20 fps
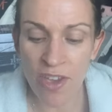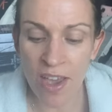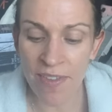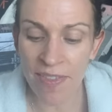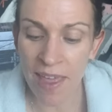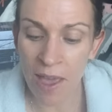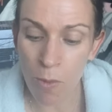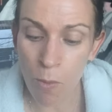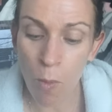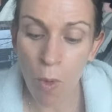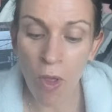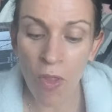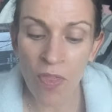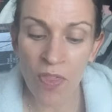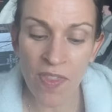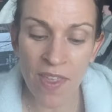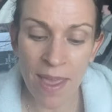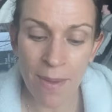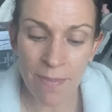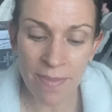and they
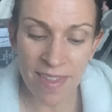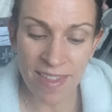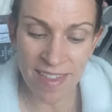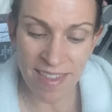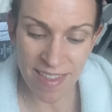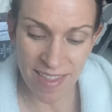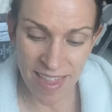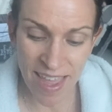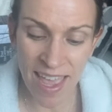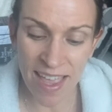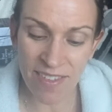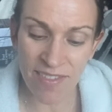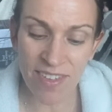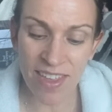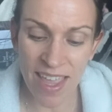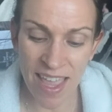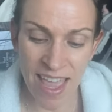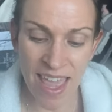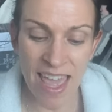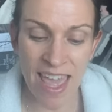want them set
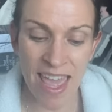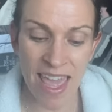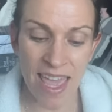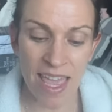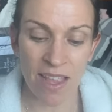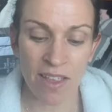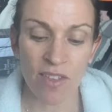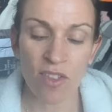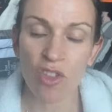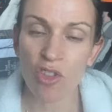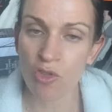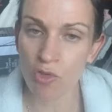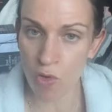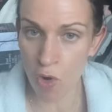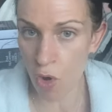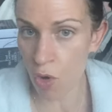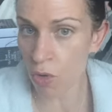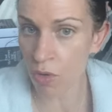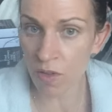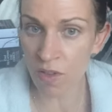in
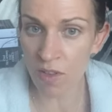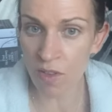strong